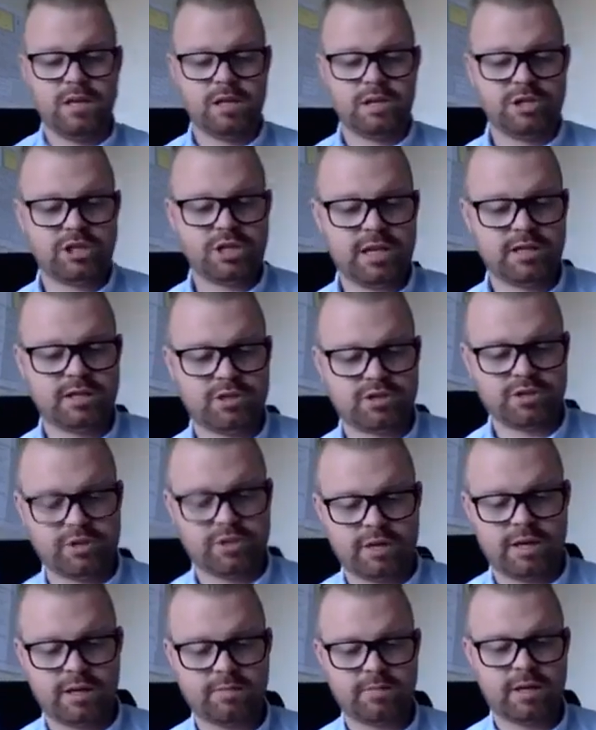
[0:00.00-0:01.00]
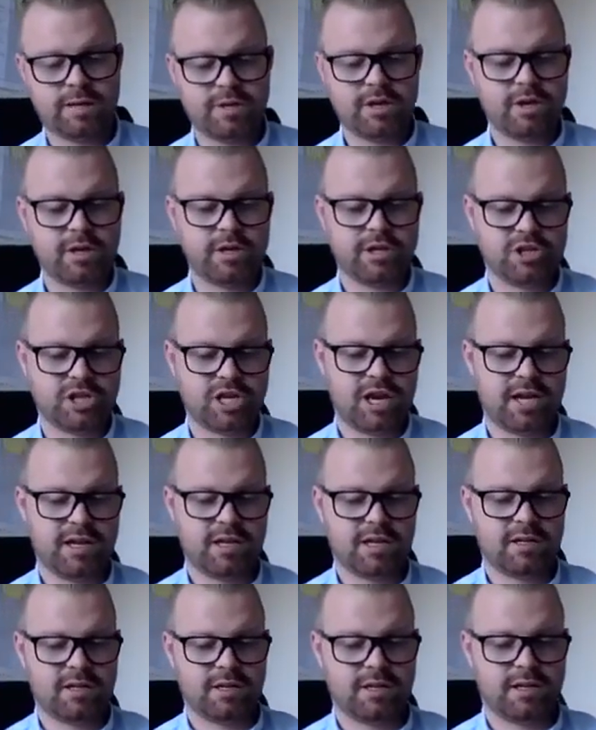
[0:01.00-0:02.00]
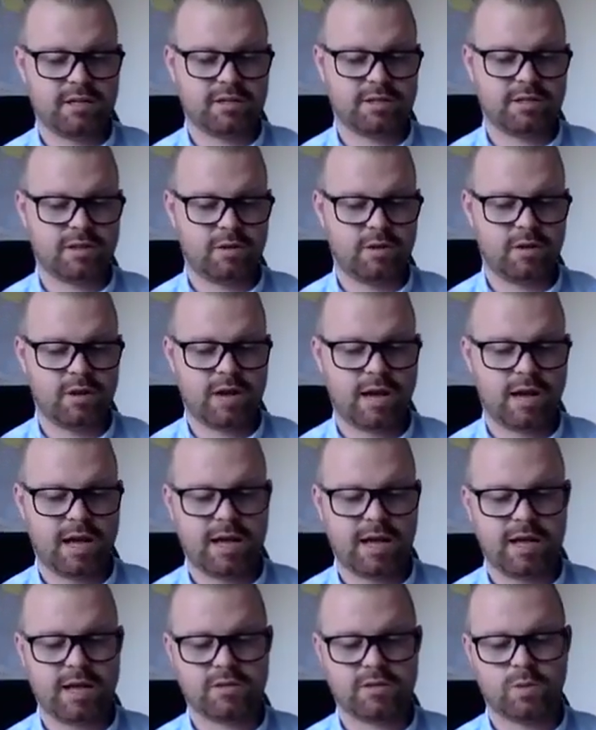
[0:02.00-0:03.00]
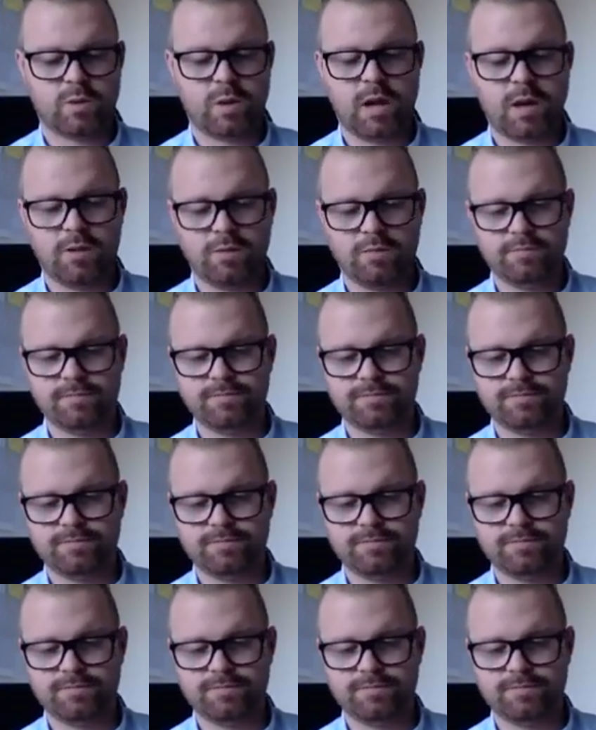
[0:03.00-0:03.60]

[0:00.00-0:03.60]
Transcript: share the stream. Let me know you shared it and so on as well.